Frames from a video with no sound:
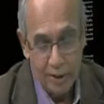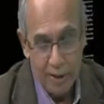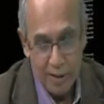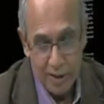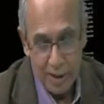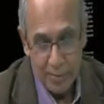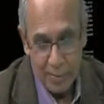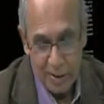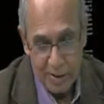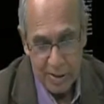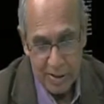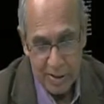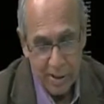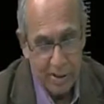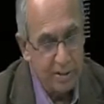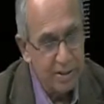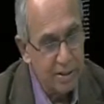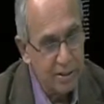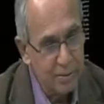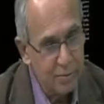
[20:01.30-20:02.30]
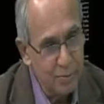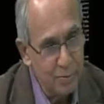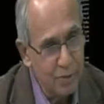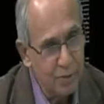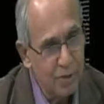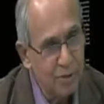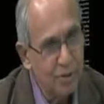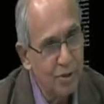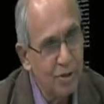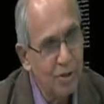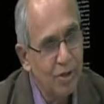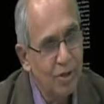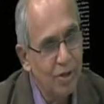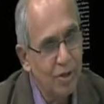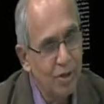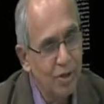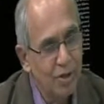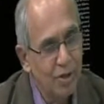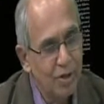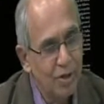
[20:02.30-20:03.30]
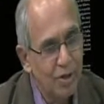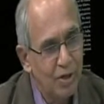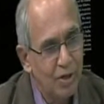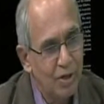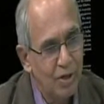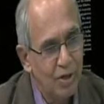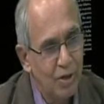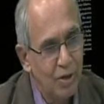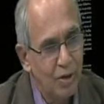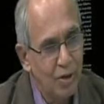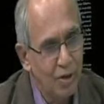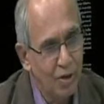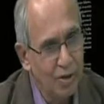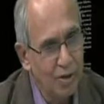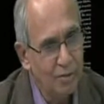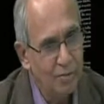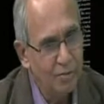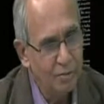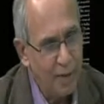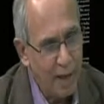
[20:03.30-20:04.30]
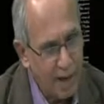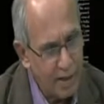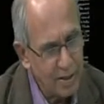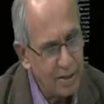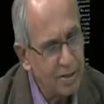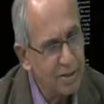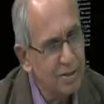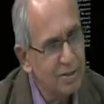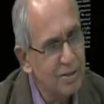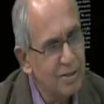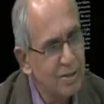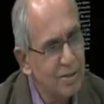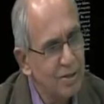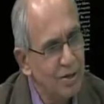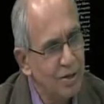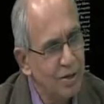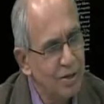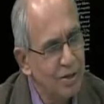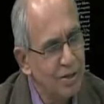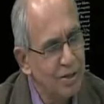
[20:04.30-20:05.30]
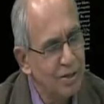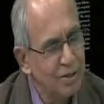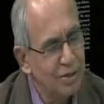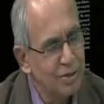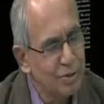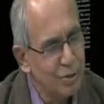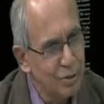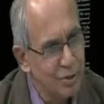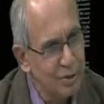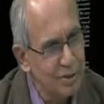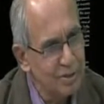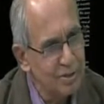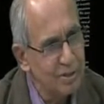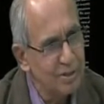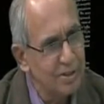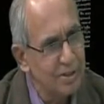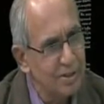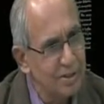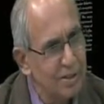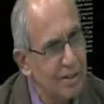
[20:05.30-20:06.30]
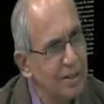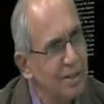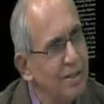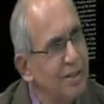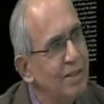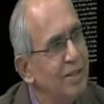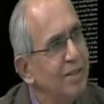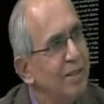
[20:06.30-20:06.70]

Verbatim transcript: thing I must say in this book, all the facts, all the stories are real,